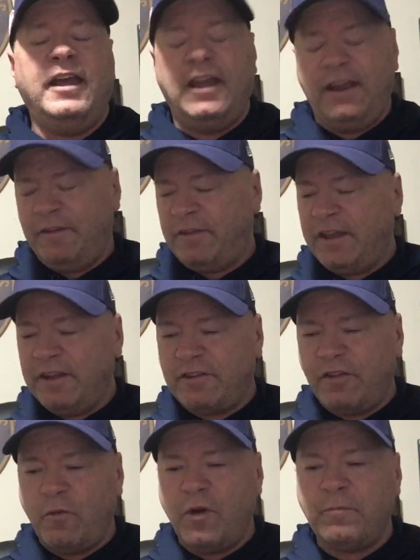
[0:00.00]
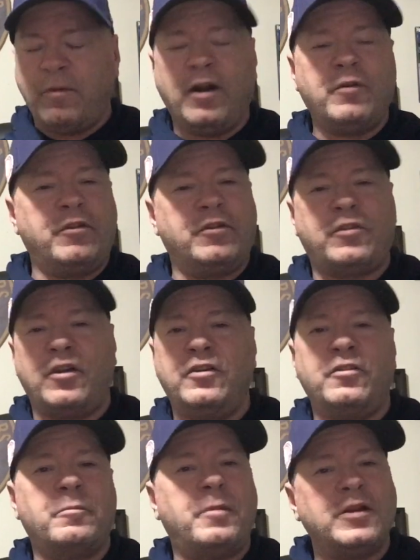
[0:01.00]
And yet they get to the one part where they're trying to
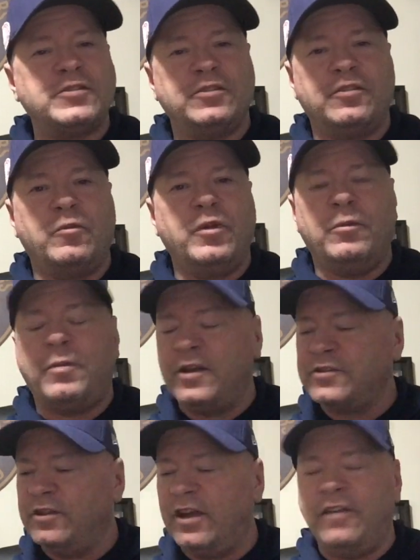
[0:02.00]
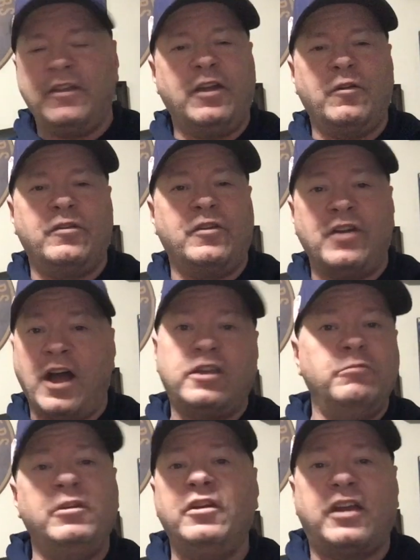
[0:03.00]
do the puzzle, the wheel puzzle, and they, they're not
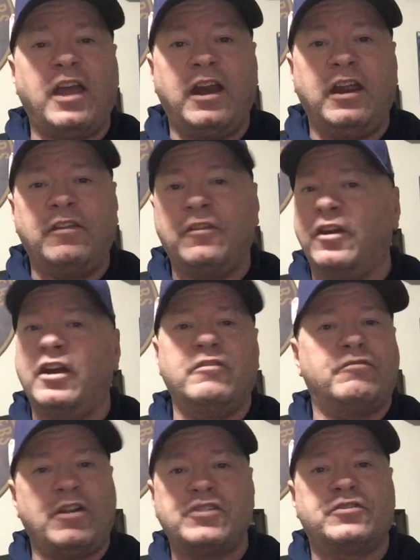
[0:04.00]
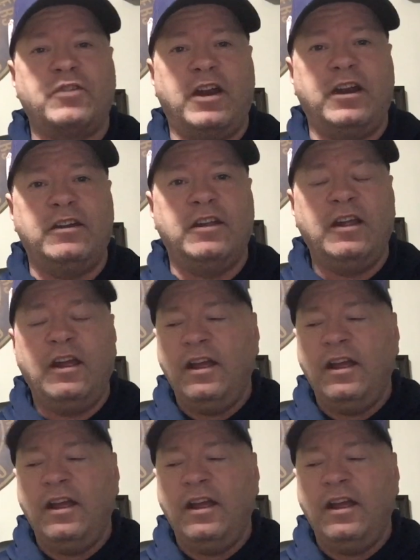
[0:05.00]
communicating. They're getting frustrated.